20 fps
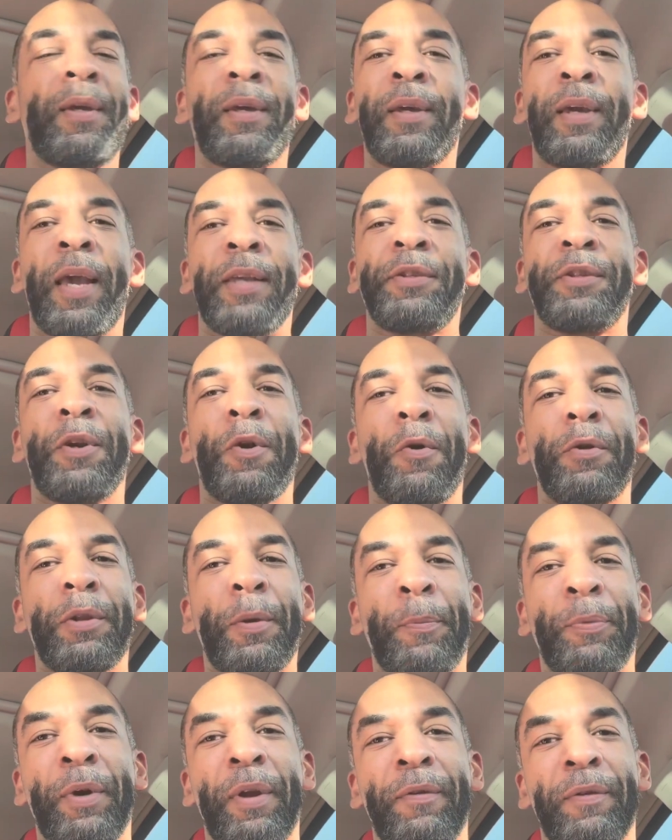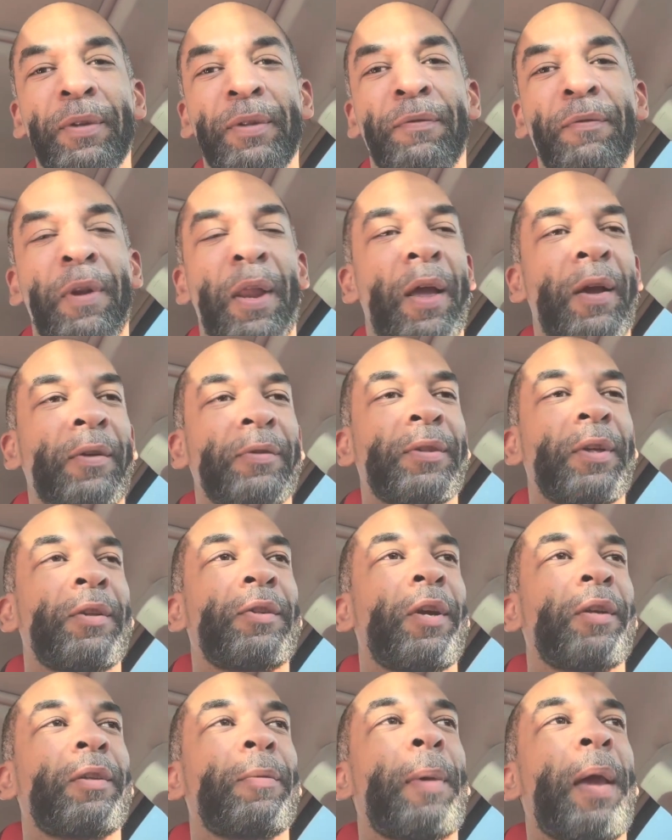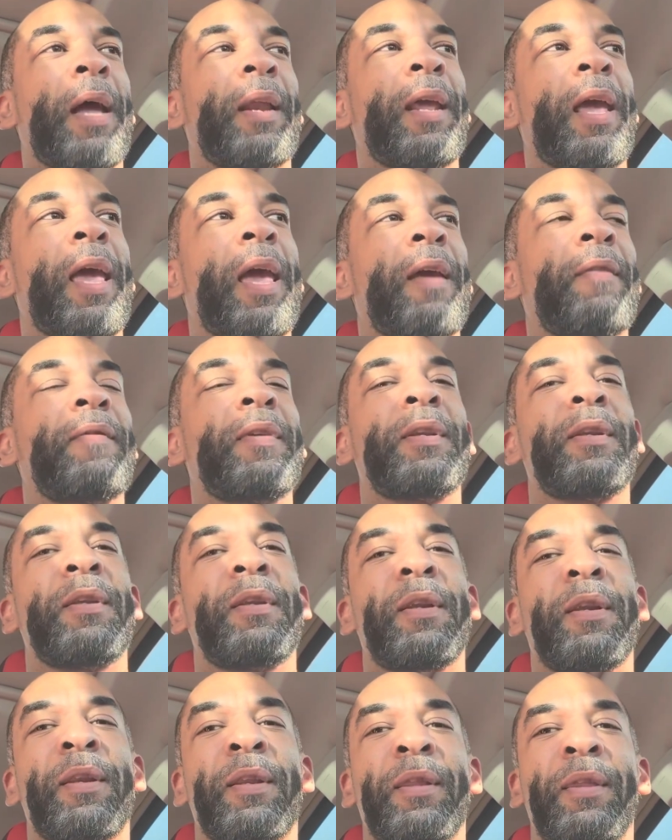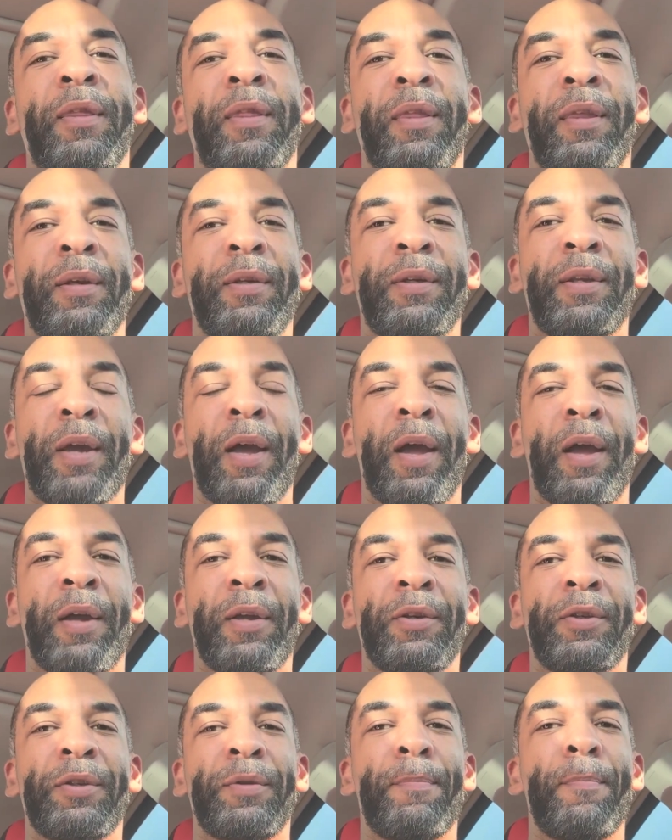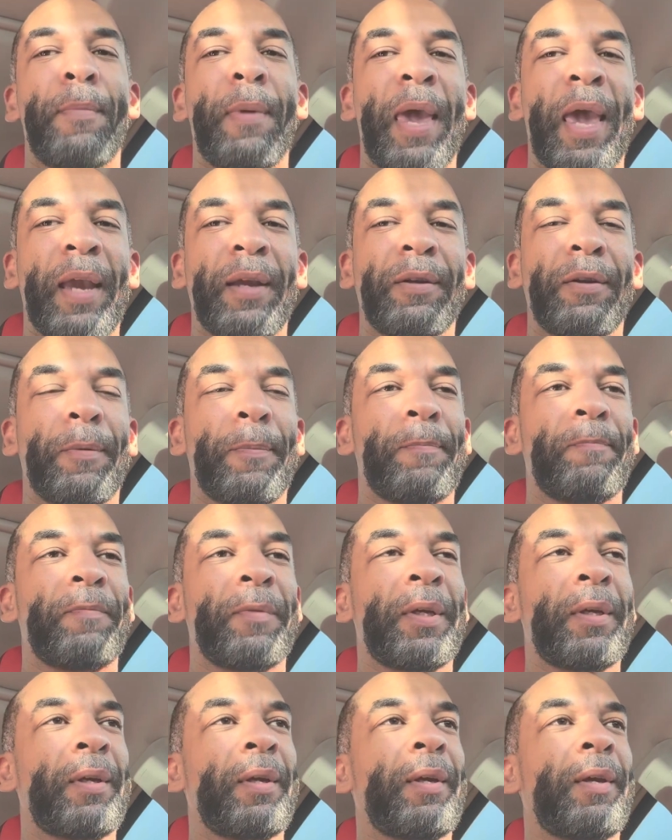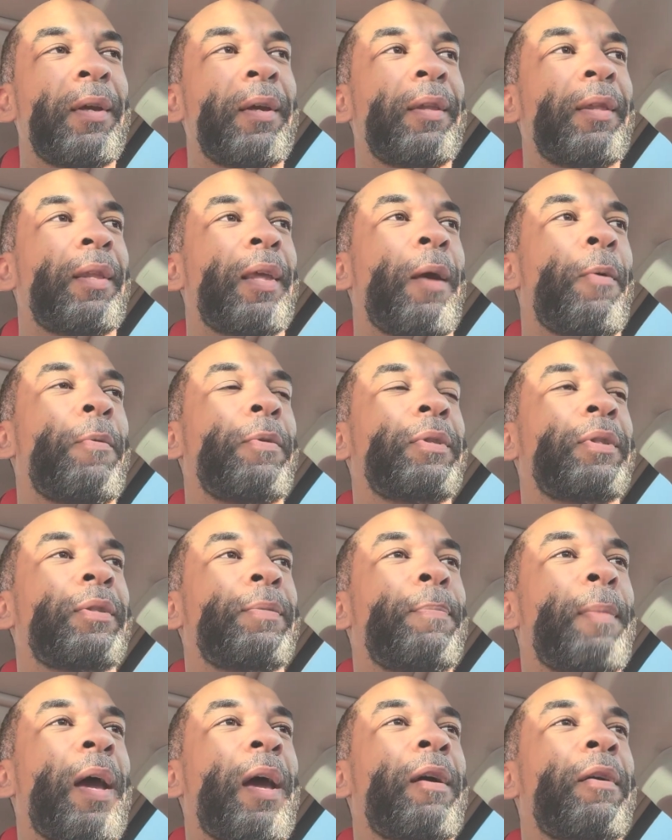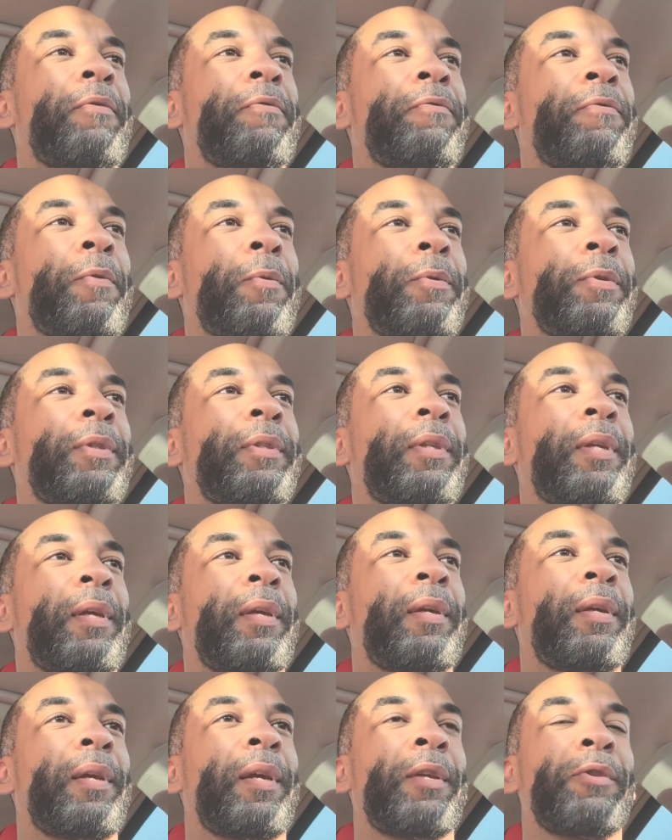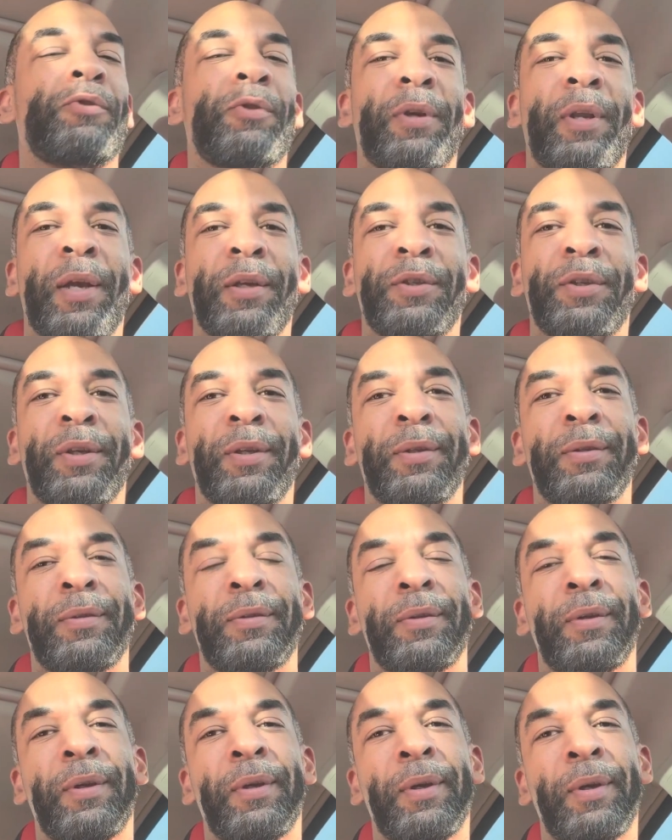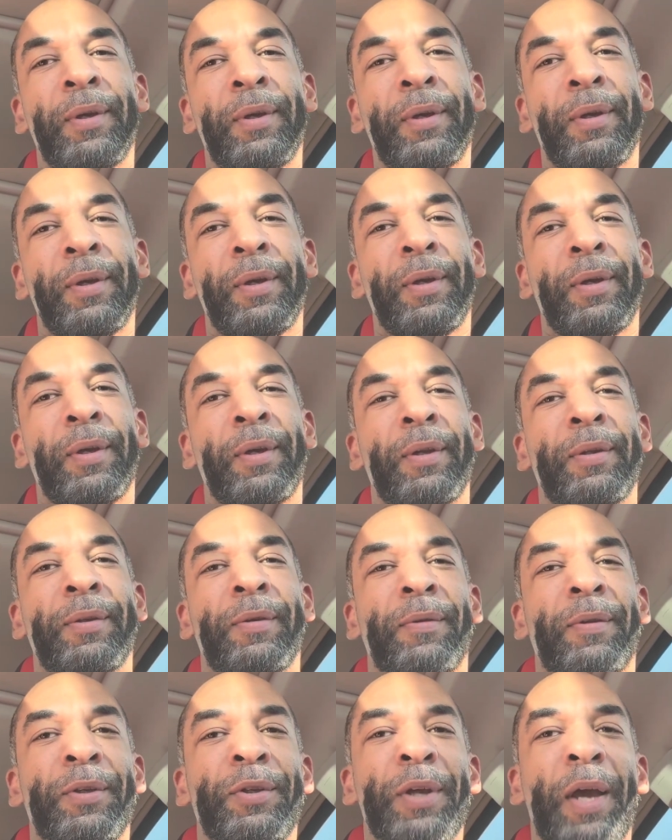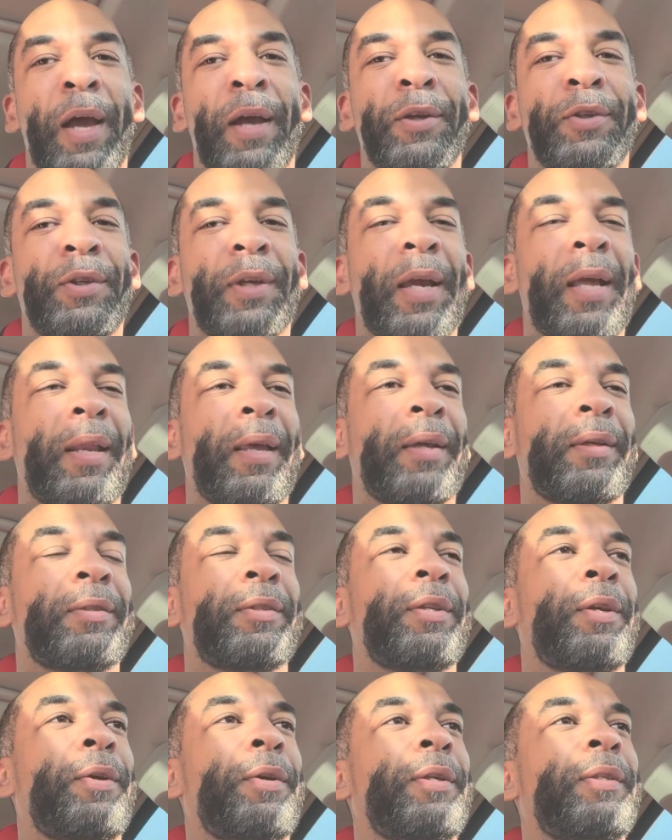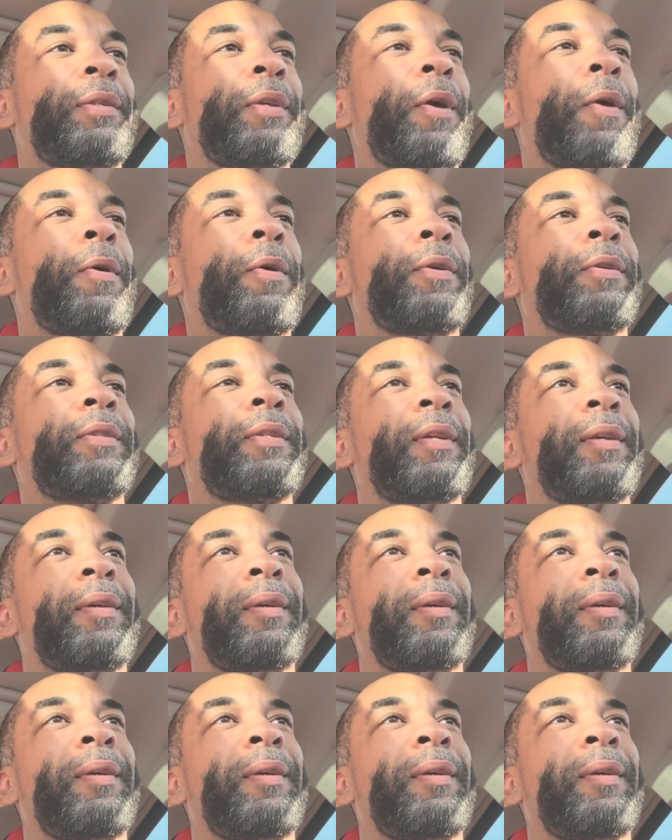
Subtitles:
As you know, in the previous vlogs, I talked about having the Dodge Magnum. That was my first introduction to the Dodge LX series cars.